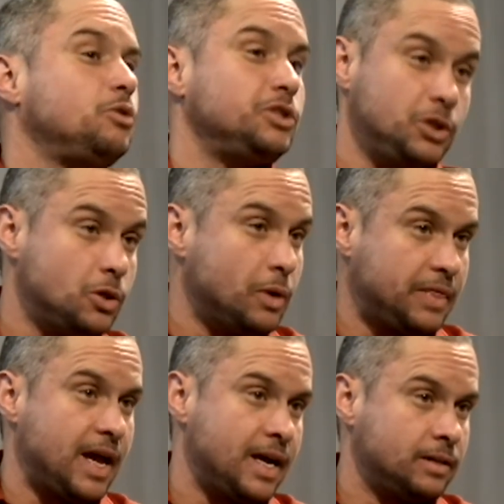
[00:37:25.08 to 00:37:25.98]
Do you know what
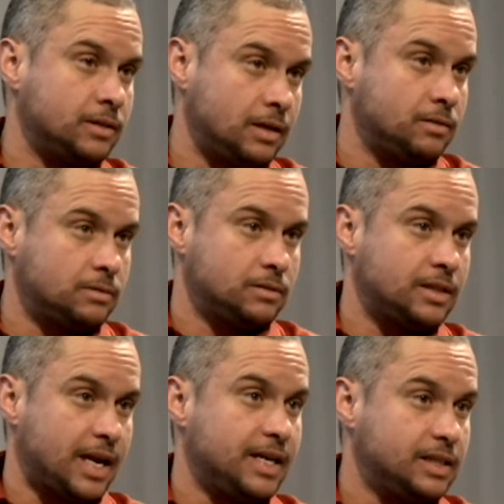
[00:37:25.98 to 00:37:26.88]
that
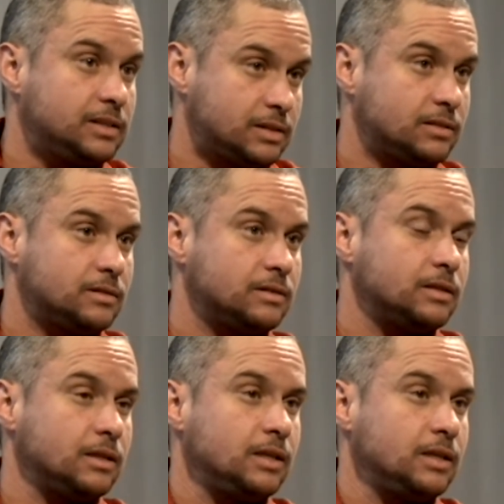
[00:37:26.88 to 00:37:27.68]
that is. I